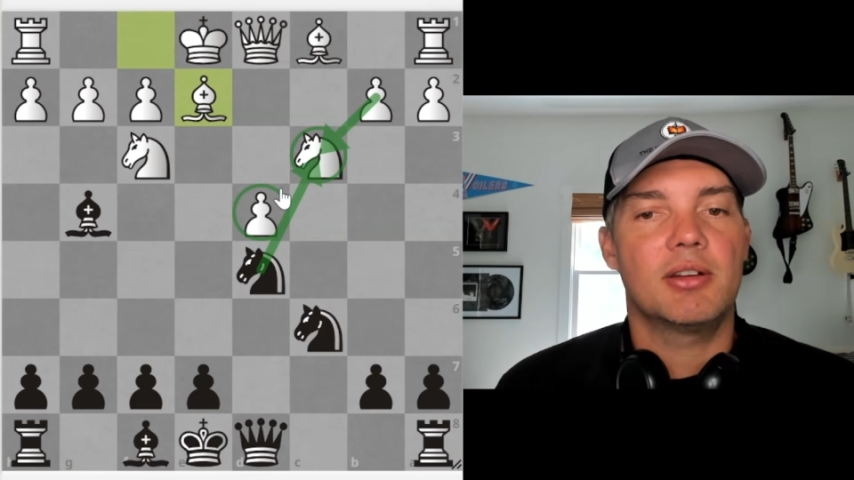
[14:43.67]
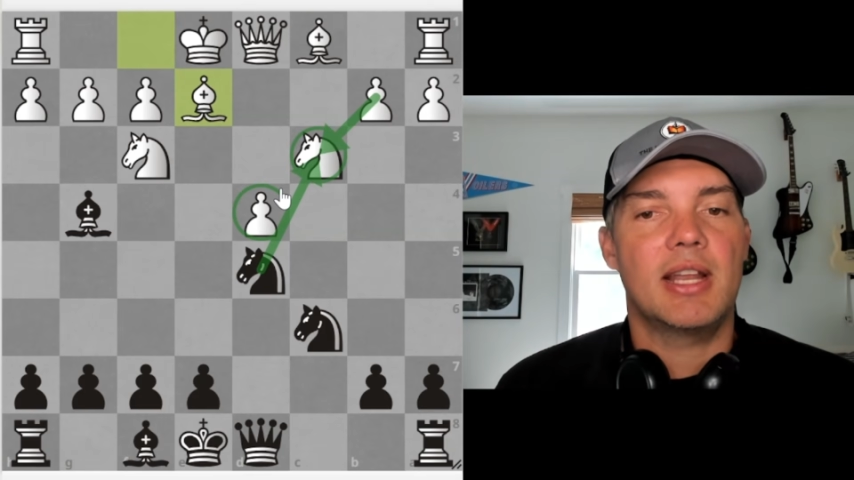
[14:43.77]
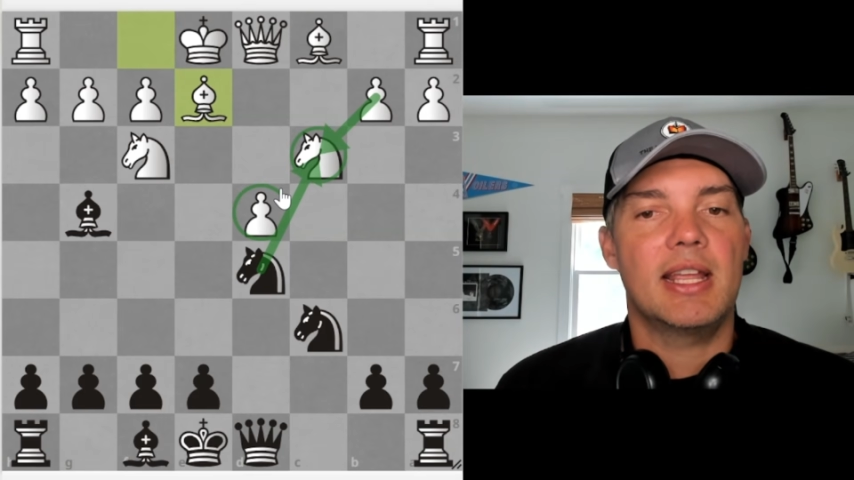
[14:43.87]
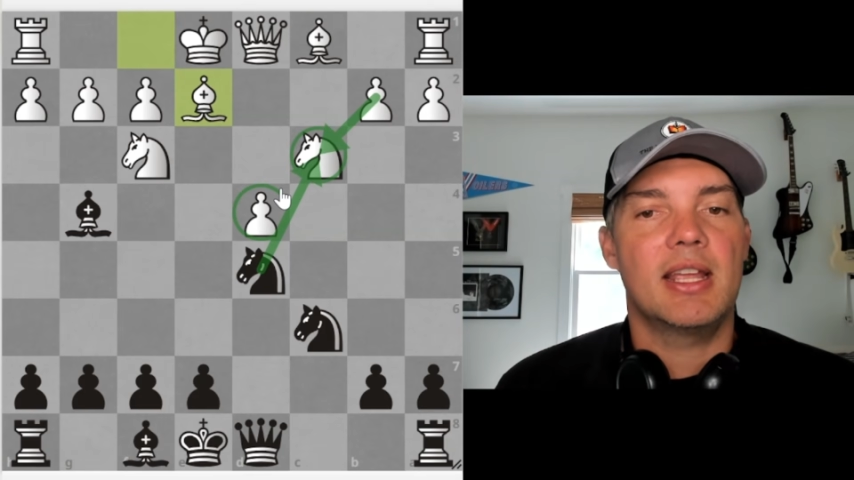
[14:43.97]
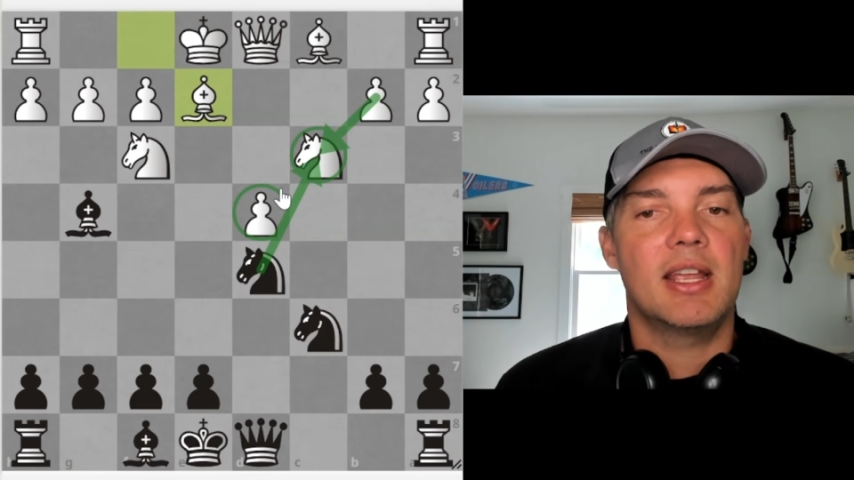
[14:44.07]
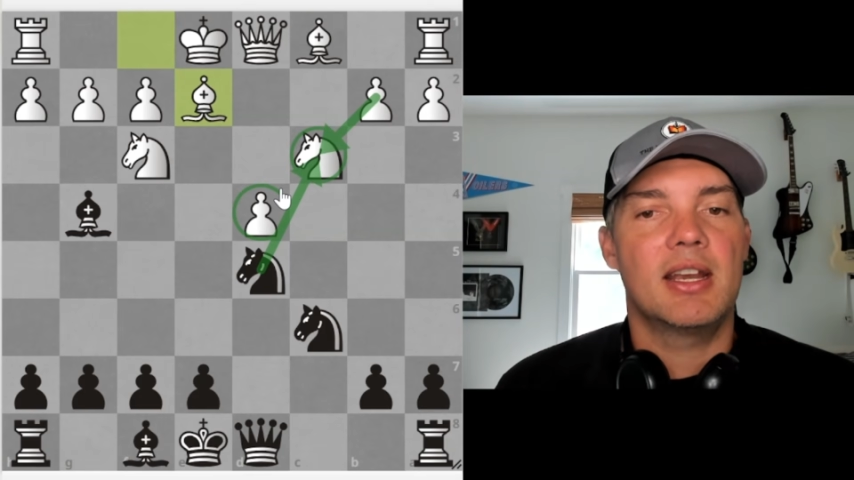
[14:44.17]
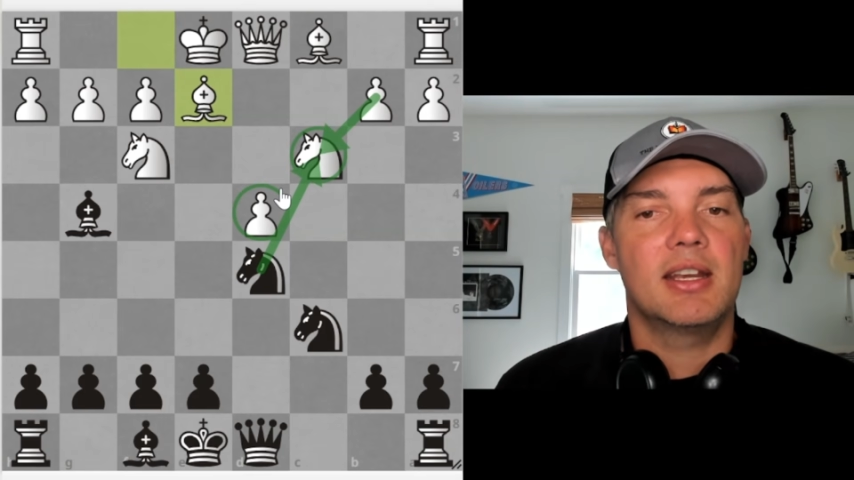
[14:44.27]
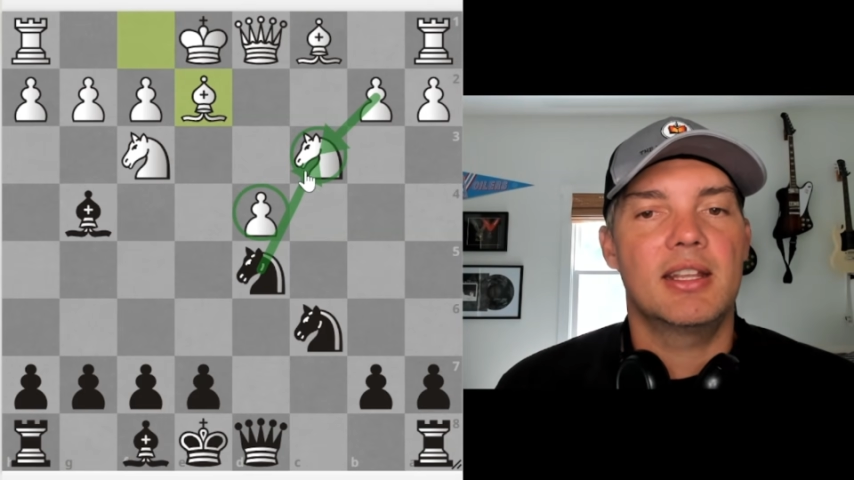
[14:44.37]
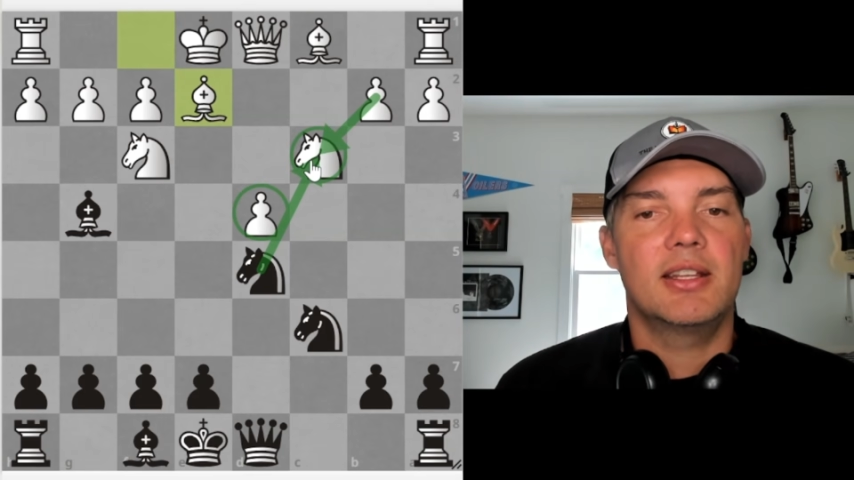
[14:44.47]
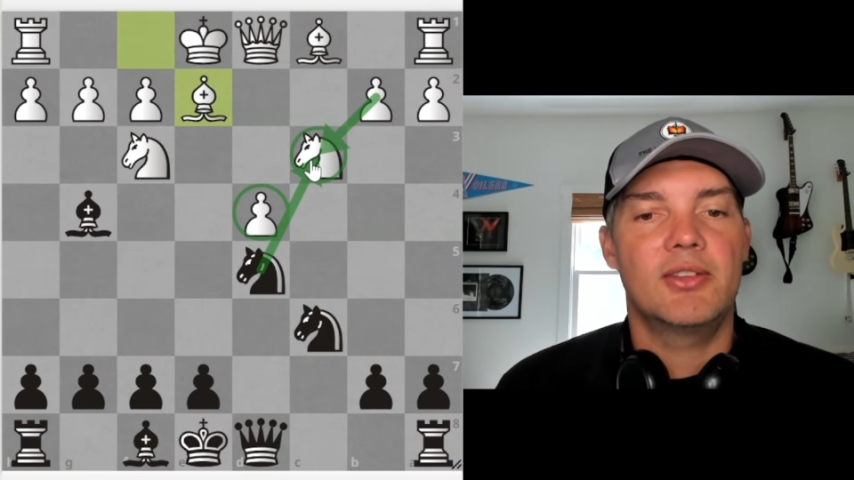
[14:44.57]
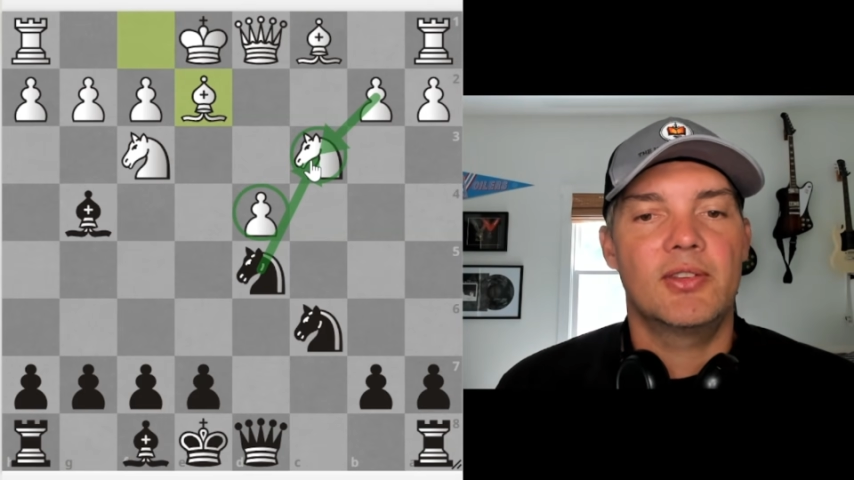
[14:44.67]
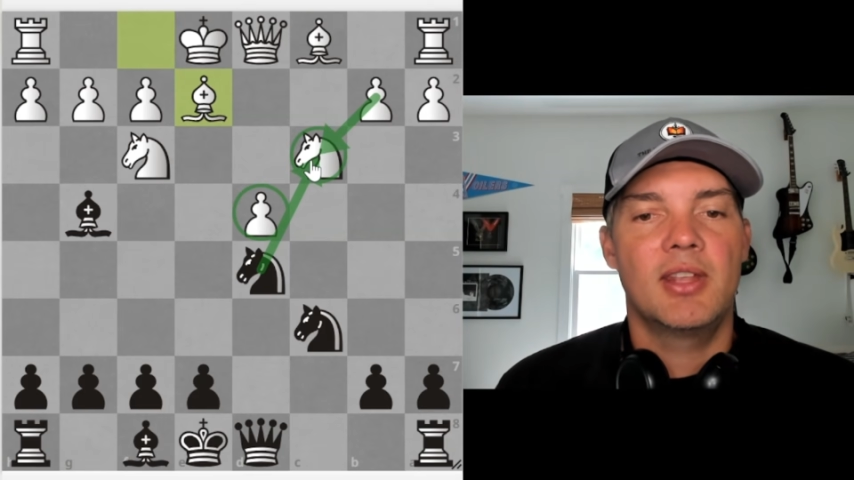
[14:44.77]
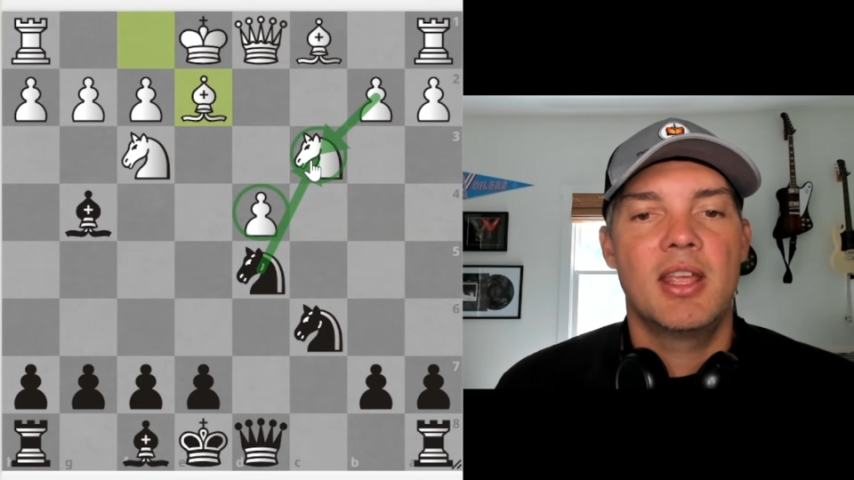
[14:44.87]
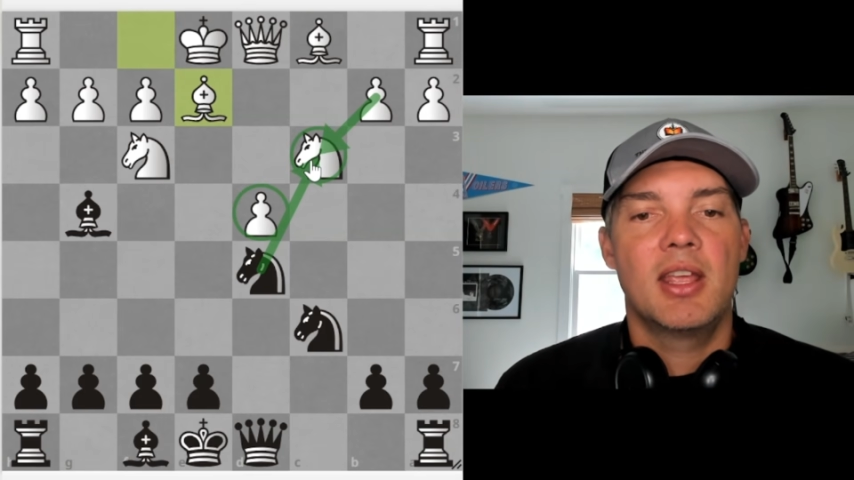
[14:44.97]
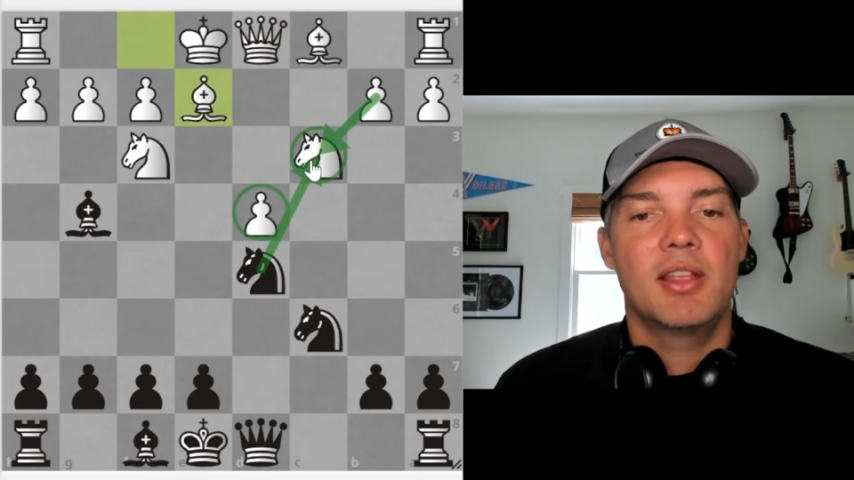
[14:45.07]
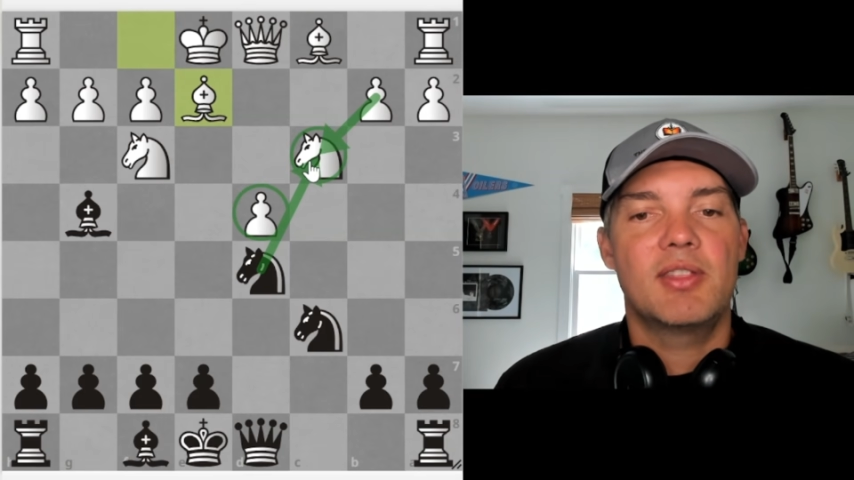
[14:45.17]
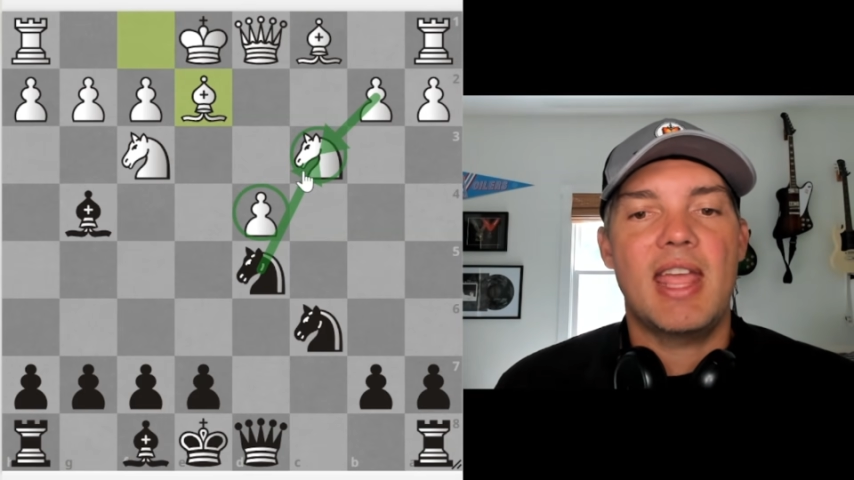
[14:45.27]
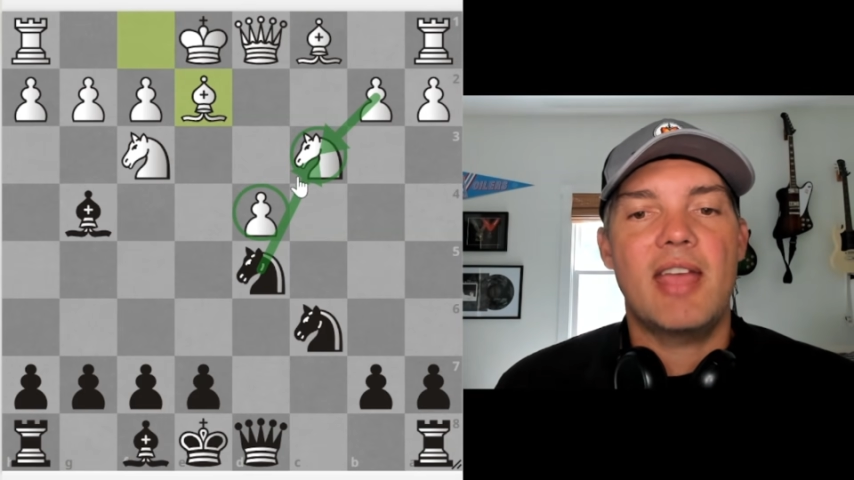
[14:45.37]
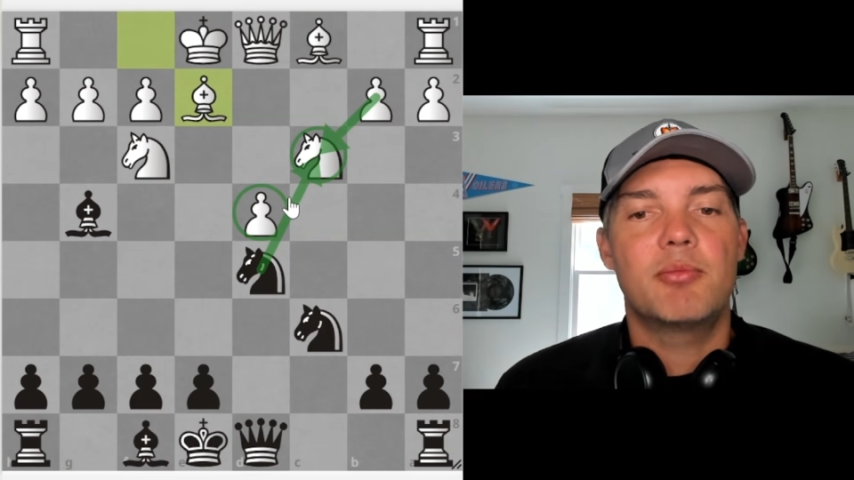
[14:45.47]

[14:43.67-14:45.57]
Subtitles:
And they have